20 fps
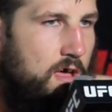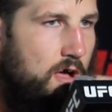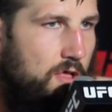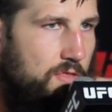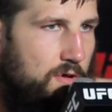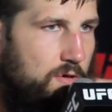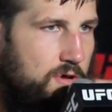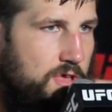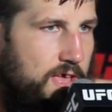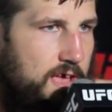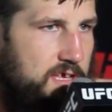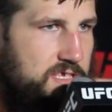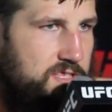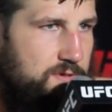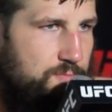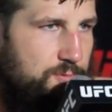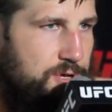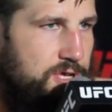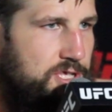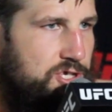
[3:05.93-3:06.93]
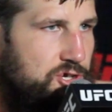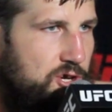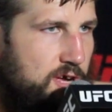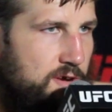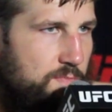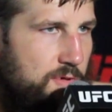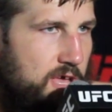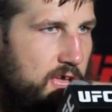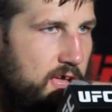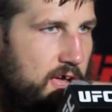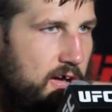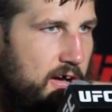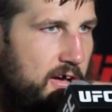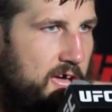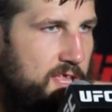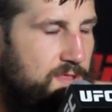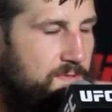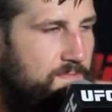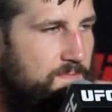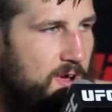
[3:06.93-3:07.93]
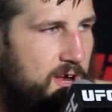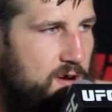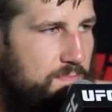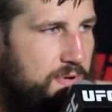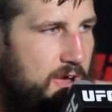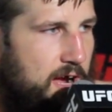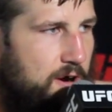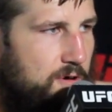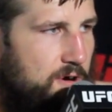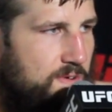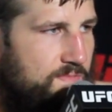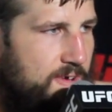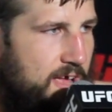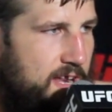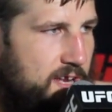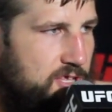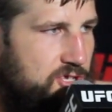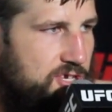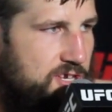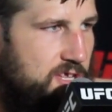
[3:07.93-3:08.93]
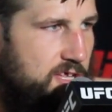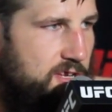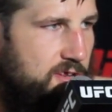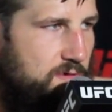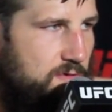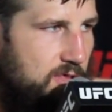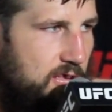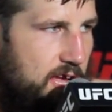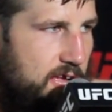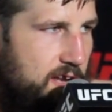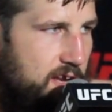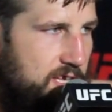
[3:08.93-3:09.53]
although he has the reach on me, I had the firepower advantage, and he knew that.